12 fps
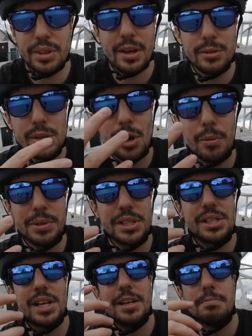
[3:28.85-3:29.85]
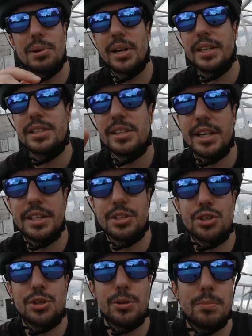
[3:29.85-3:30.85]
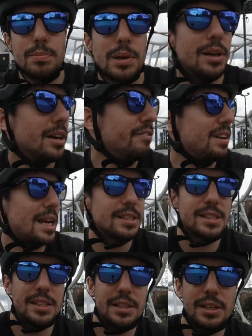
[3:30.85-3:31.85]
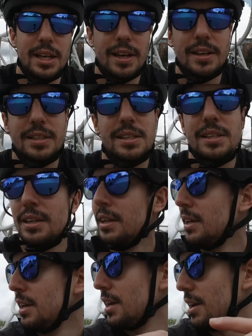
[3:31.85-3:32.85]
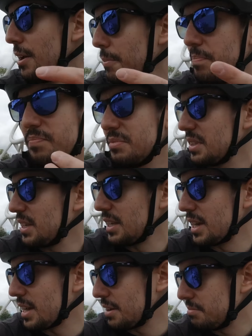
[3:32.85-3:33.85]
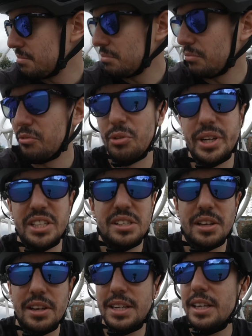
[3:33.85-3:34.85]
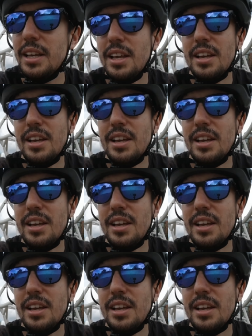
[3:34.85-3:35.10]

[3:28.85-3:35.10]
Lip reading: Those common snake bite inner tube flats that you get. Yeah, really sturdy.